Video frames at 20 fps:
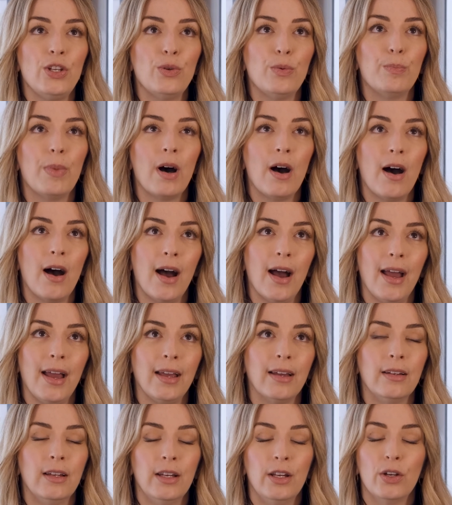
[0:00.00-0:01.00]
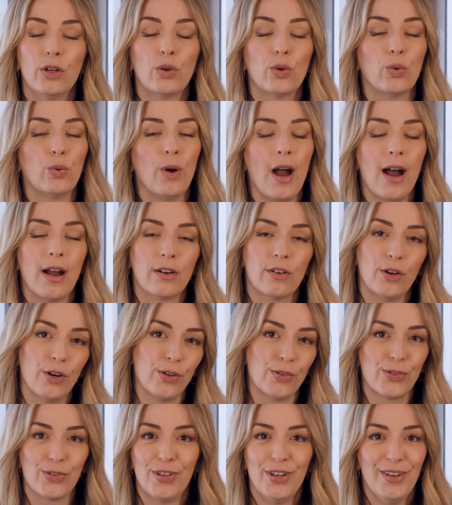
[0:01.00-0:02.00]
you buy
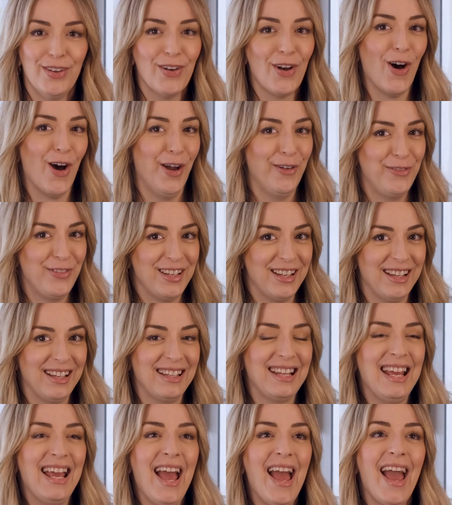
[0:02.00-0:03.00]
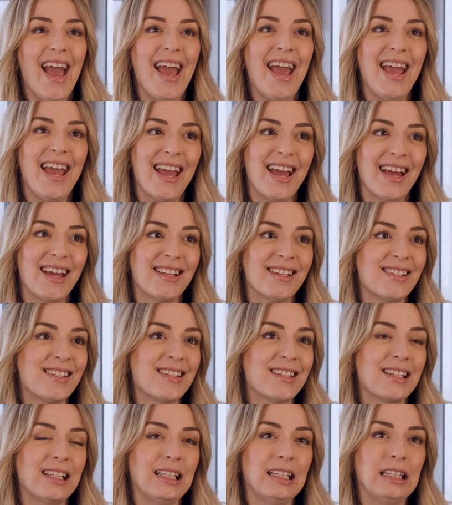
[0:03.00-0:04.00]
crackers often
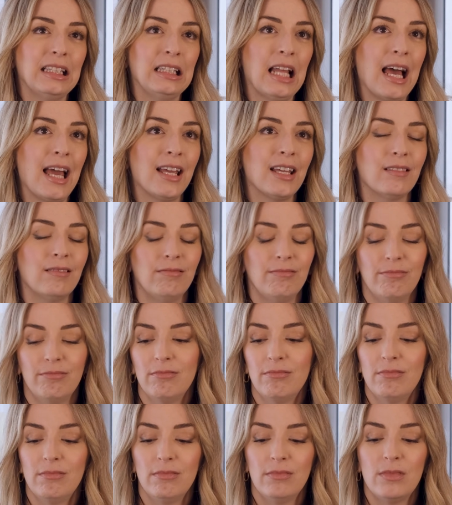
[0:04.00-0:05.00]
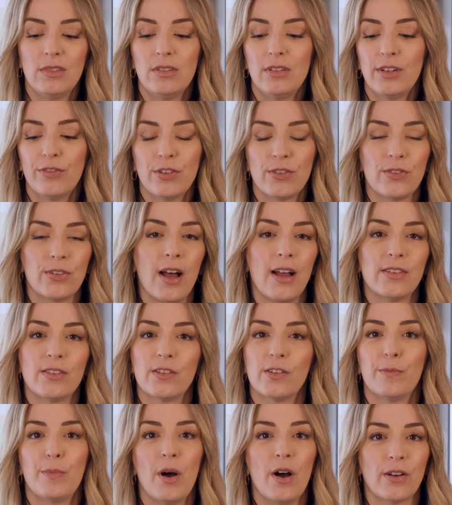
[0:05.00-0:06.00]
and like different
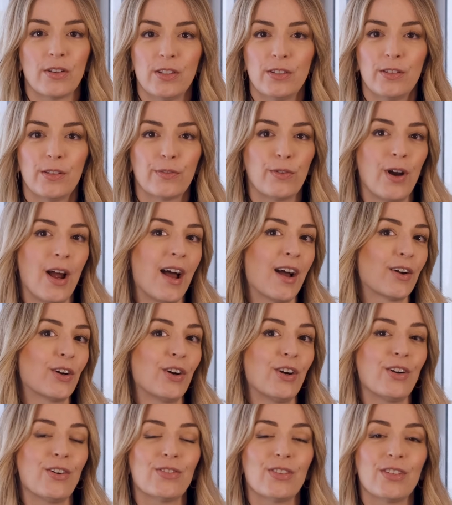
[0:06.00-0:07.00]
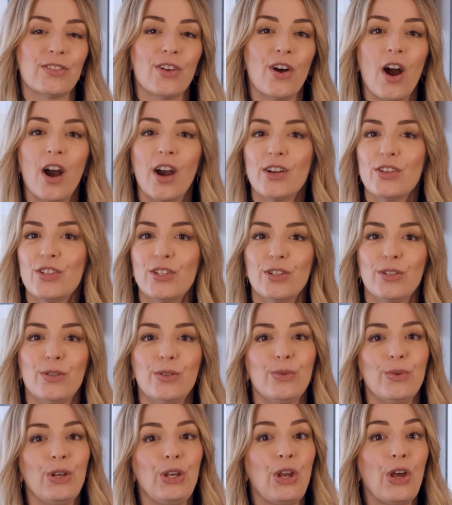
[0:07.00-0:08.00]
sizes of boxes of crackers, it's hard
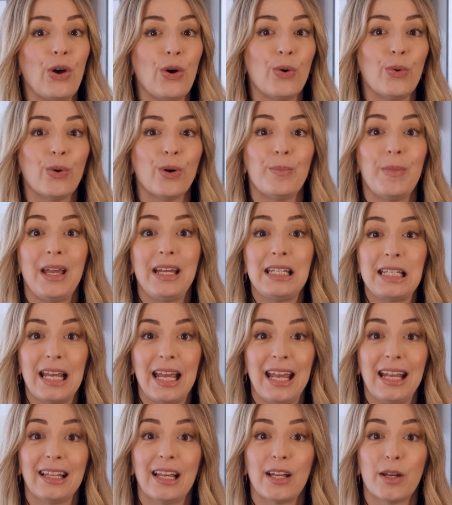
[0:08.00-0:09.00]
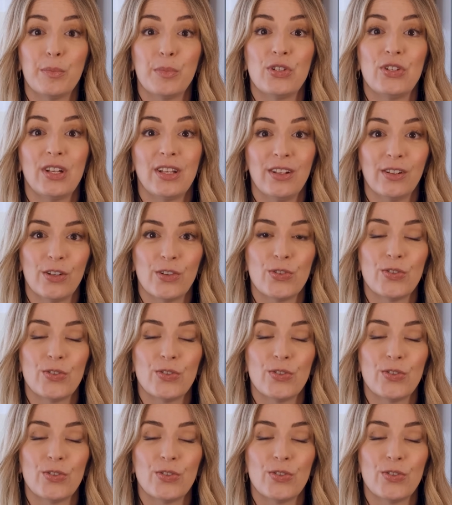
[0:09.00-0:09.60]
to know or maintain like a particular